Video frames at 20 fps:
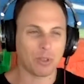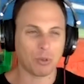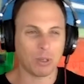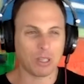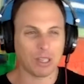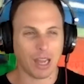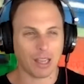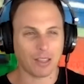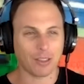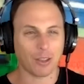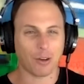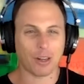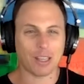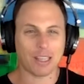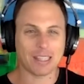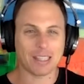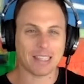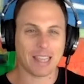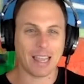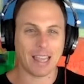between nine
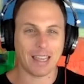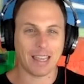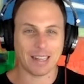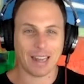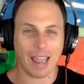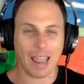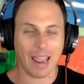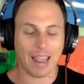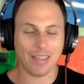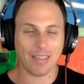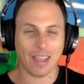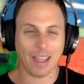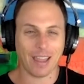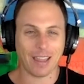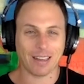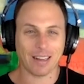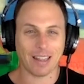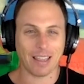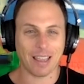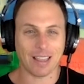thirty and ten, and
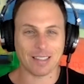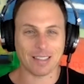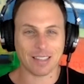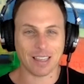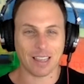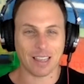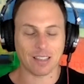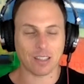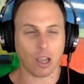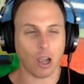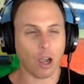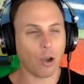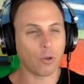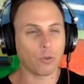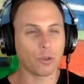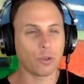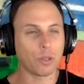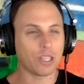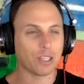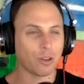then it says, "Oh,
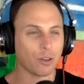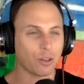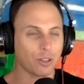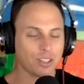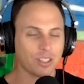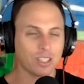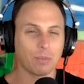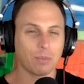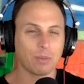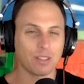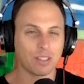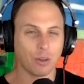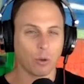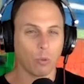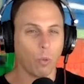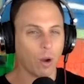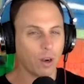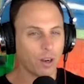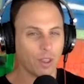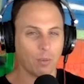you didn't go to sleep
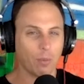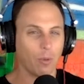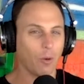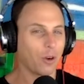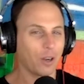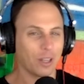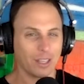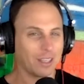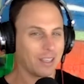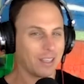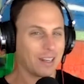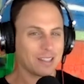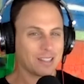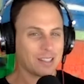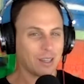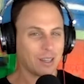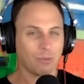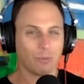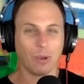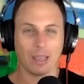until one in the morning," and it's
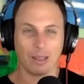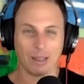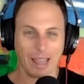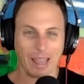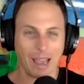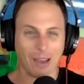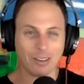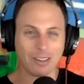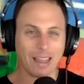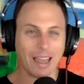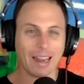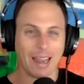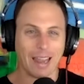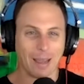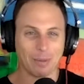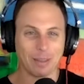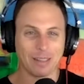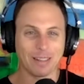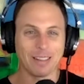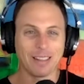like, "Wait, how'd that
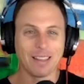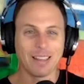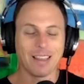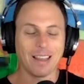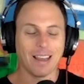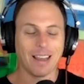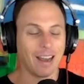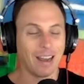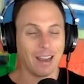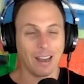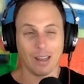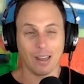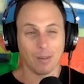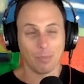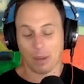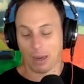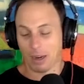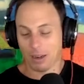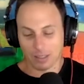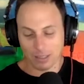happen?" Uh,
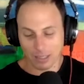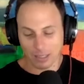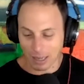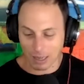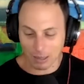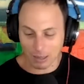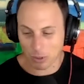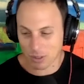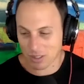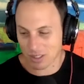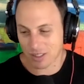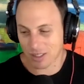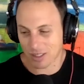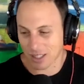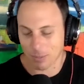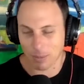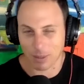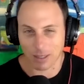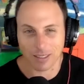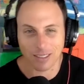apparently, I wasn't
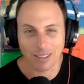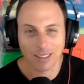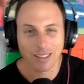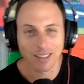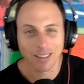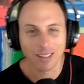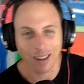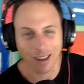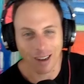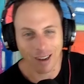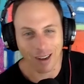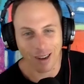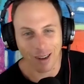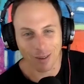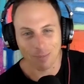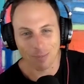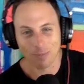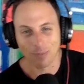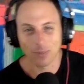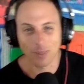sleeping.
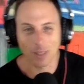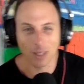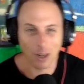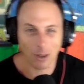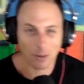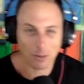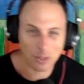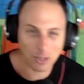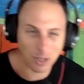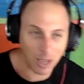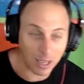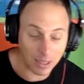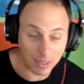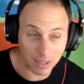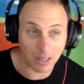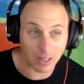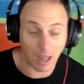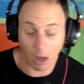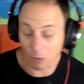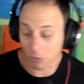Um, you know, so and
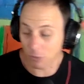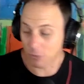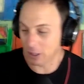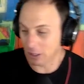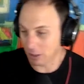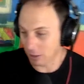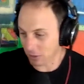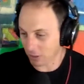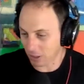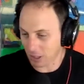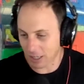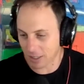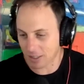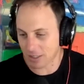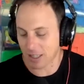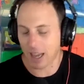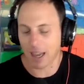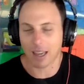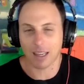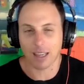then I'll feel it the
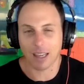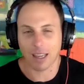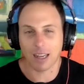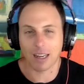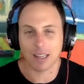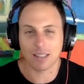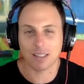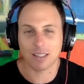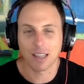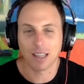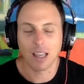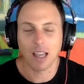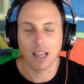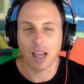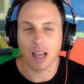next day, and it's,